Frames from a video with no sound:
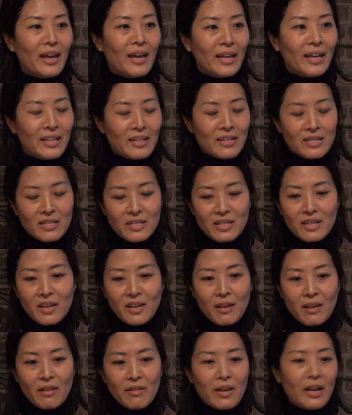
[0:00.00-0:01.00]
And
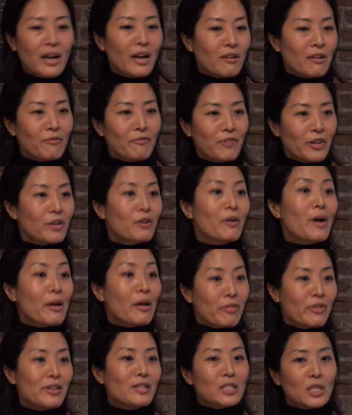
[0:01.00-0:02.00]
They kind of figure
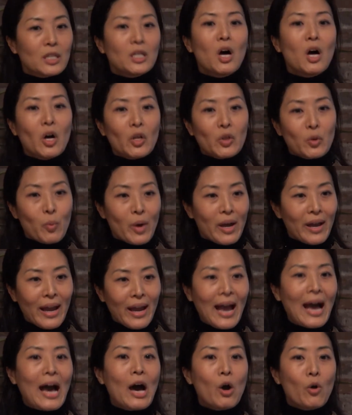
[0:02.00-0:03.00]
out things along the
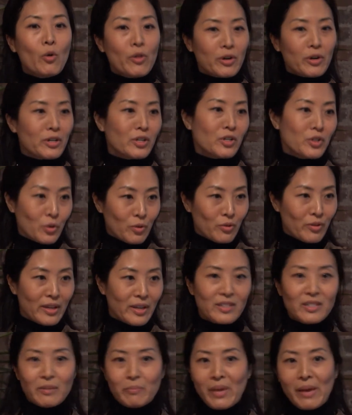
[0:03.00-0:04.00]
way, how they're going to do
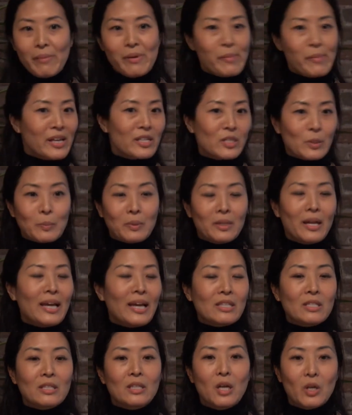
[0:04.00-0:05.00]
things, and maybe make some
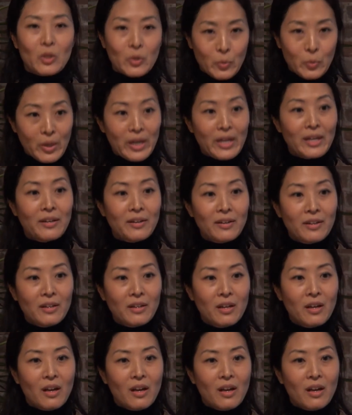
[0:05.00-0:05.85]
plans along the way.